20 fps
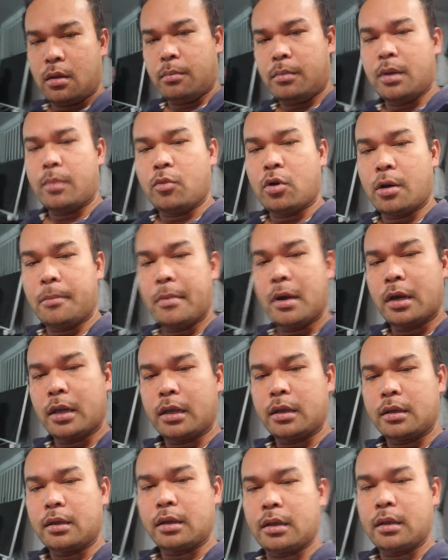make more
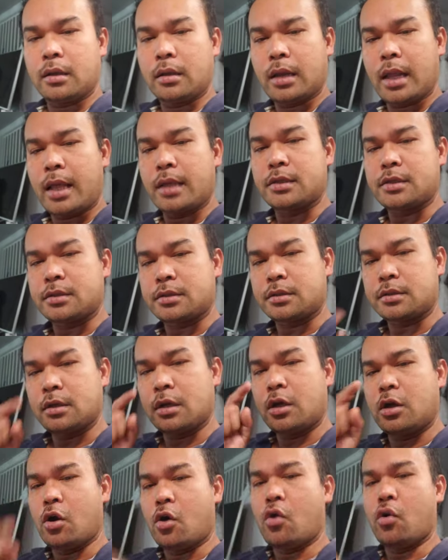money, and that's the
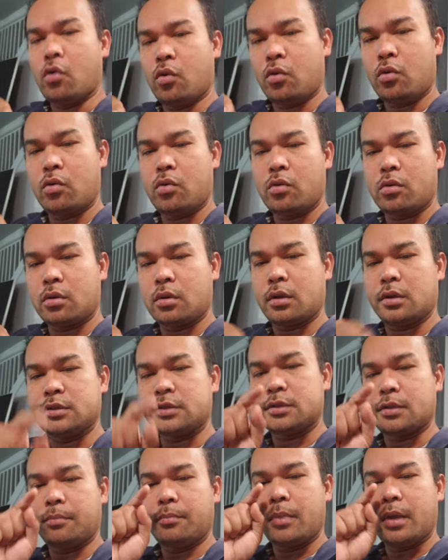goal:
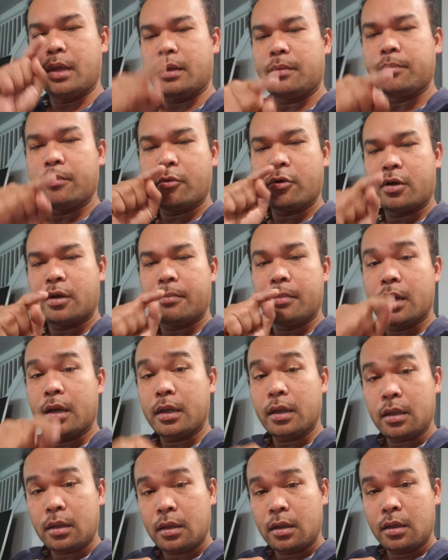is to make more
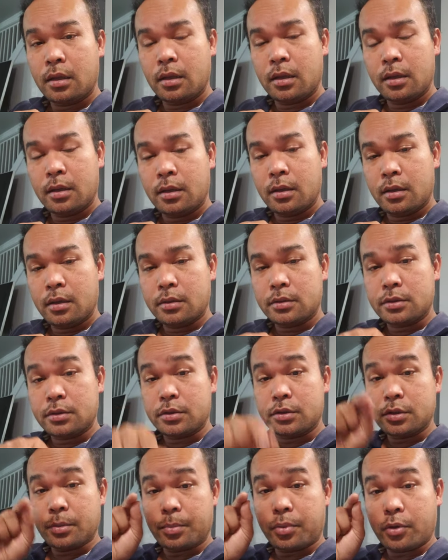money
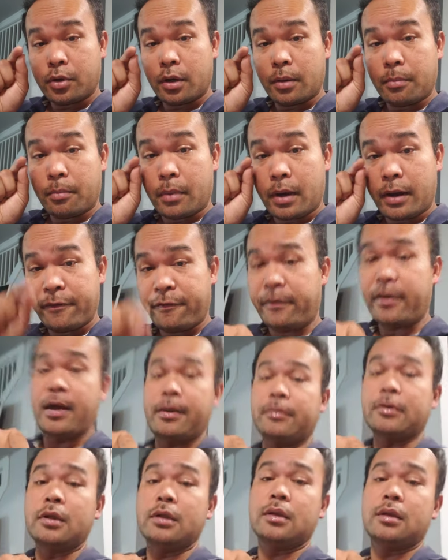to support my
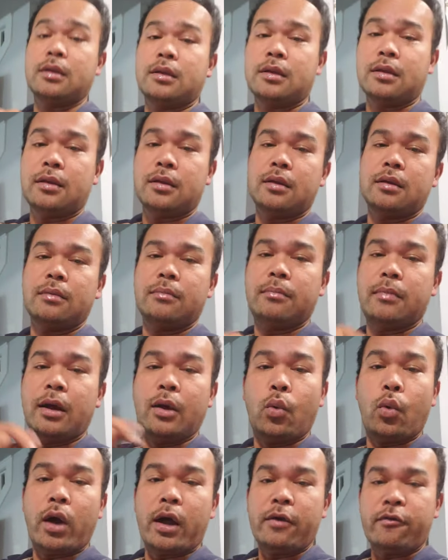family, my
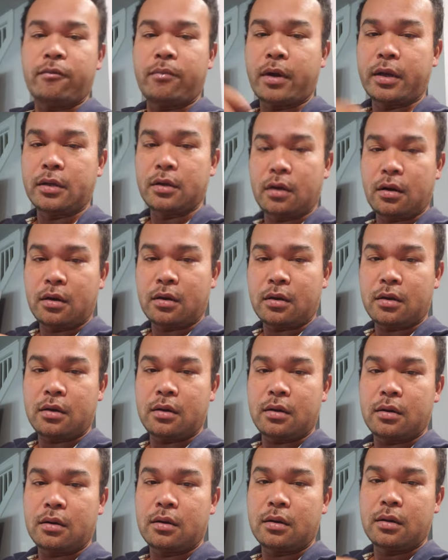wife, my
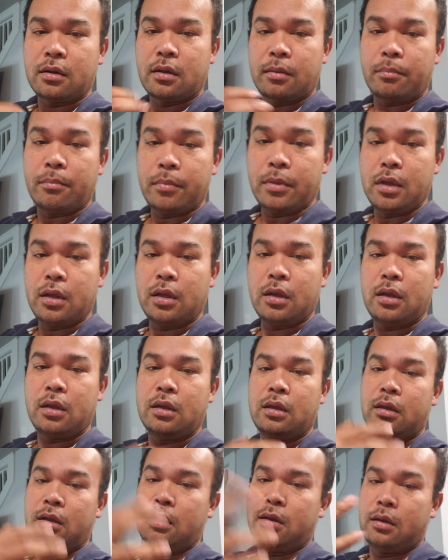daughter, me,
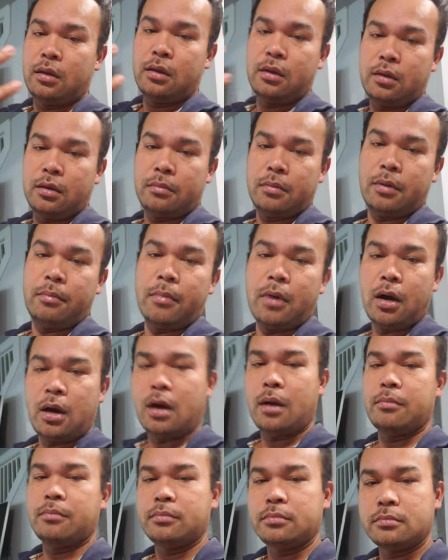my
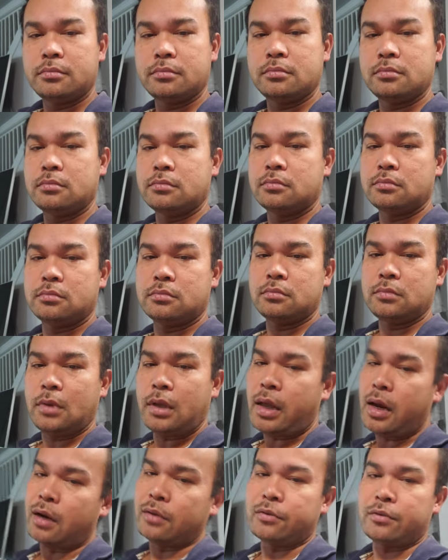mom.
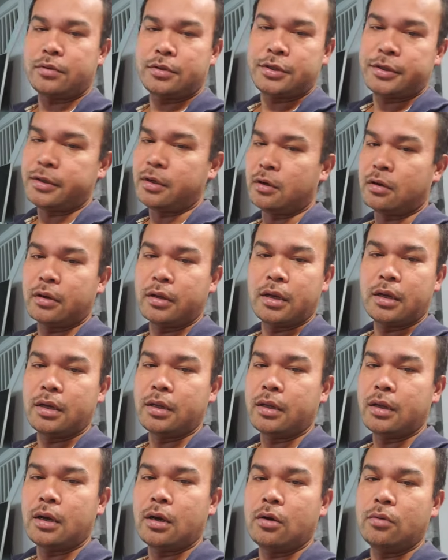I don't. She don't need
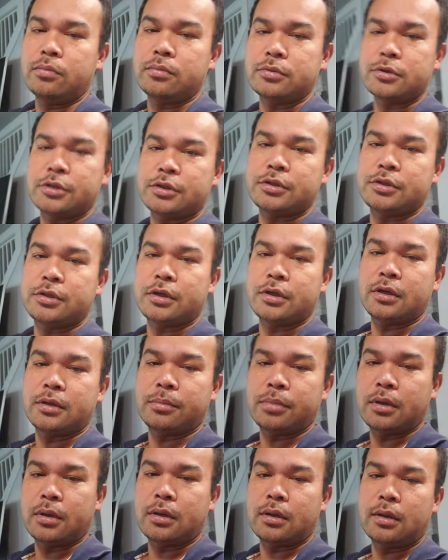any help. She's good,
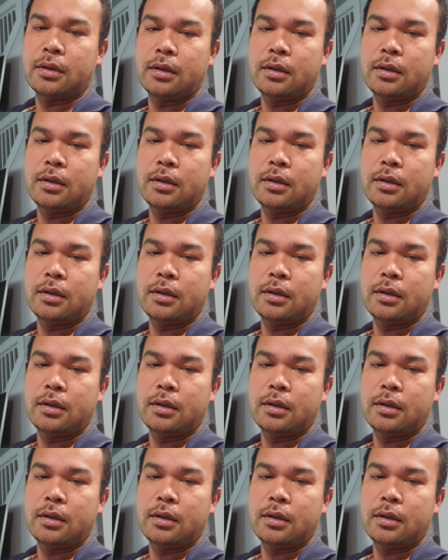but